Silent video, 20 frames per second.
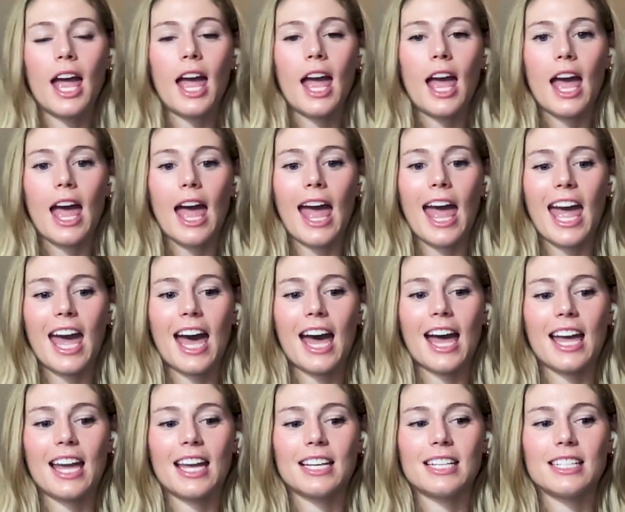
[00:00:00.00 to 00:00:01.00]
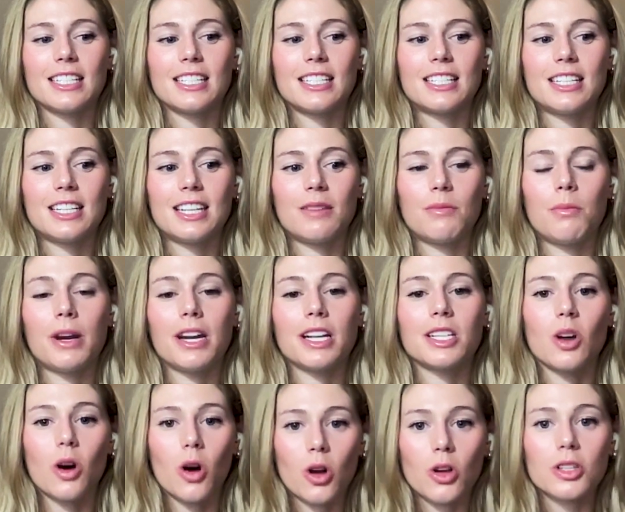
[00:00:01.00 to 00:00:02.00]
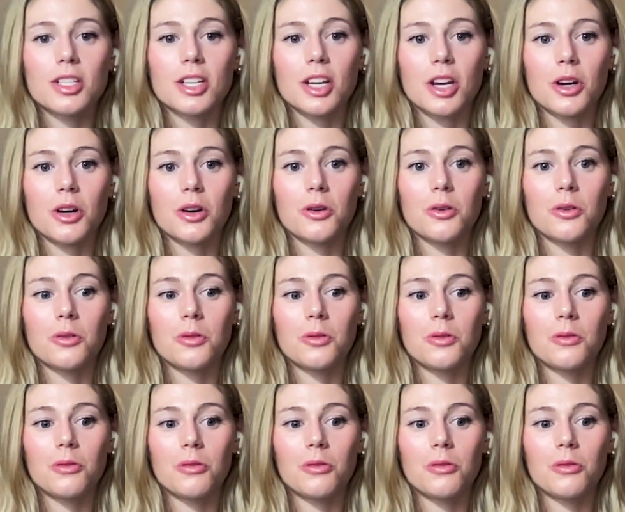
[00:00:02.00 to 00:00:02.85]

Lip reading: But it's also